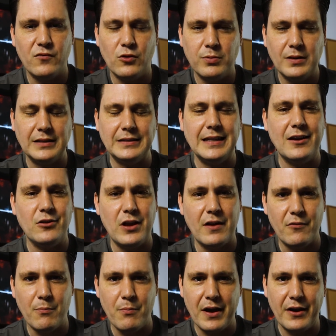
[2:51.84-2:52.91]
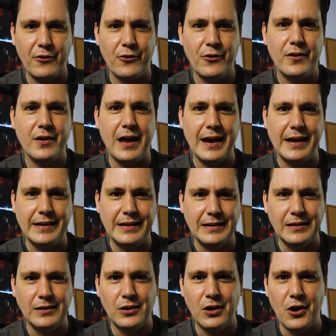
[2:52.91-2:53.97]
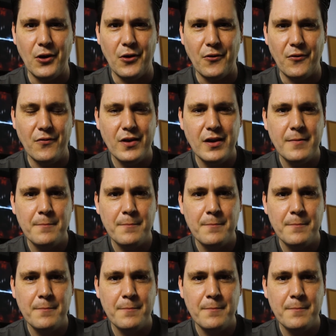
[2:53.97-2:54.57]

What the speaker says: because now you have a better idea of